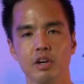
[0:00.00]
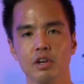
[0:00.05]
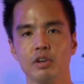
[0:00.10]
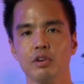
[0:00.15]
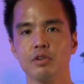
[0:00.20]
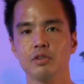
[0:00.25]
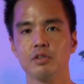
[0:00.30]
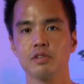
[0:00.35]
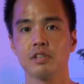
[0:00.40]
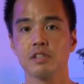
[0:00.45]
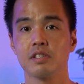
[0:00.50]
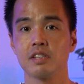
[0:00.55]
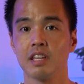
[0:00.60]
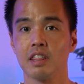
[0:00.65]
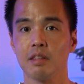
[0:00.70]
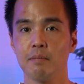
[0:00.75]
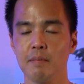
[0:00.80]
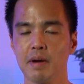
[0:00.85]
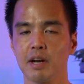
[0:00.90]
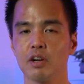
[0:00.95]
can use this
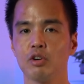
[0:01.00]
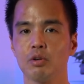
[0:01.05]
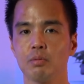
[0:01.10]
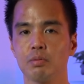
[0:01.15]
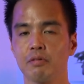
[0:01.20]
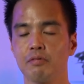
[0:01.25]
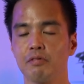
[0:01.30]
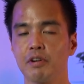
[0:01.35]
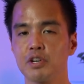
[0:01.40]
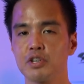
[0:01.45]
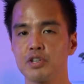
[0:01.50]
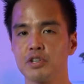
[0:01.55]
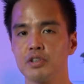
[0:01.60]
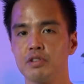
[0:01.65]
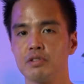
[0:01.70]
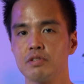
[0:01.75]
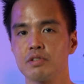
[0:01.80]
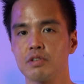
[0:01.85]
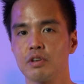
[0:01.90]
in the medical profession.